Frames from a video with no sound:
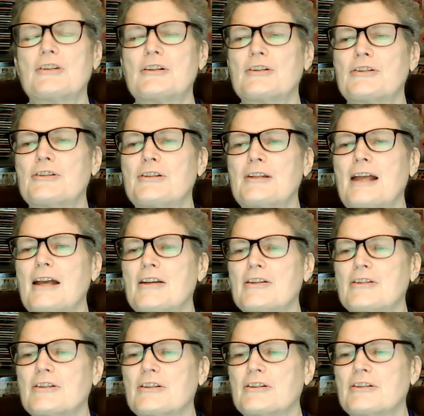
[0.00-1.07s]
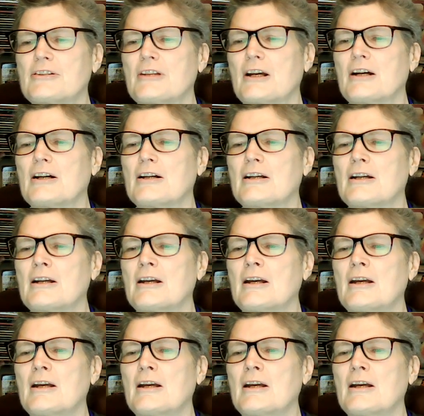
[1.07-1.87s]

is necessary.